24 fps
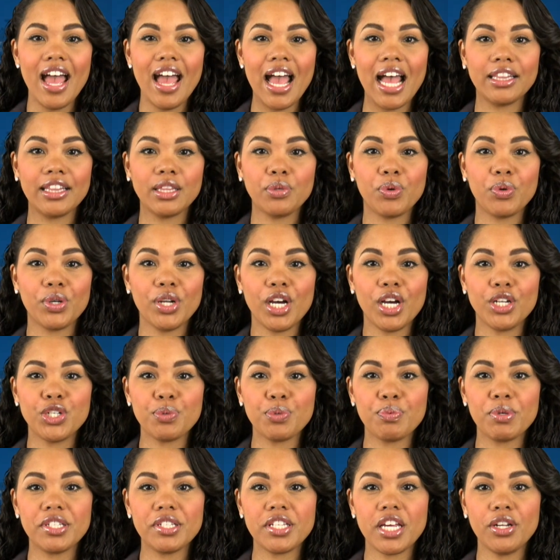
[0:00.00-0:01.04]
At the
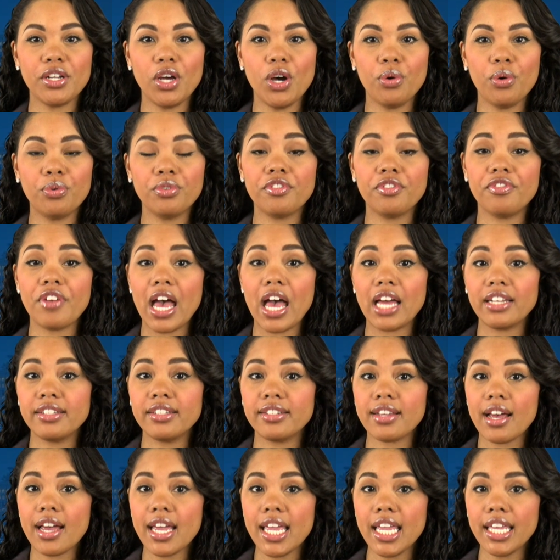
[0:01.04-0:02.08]
100% owned Van
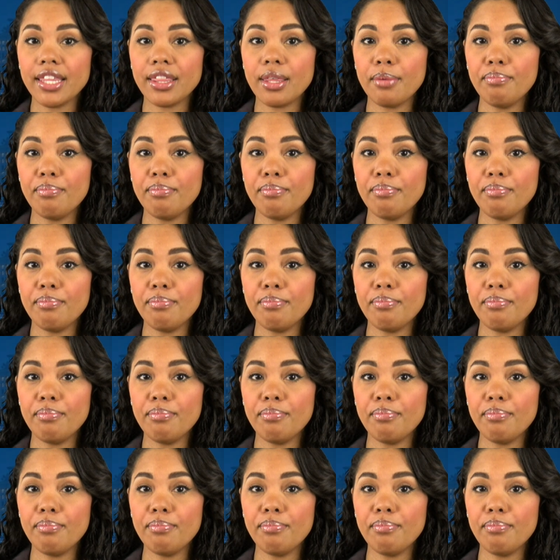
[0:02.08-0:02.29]
Dyke,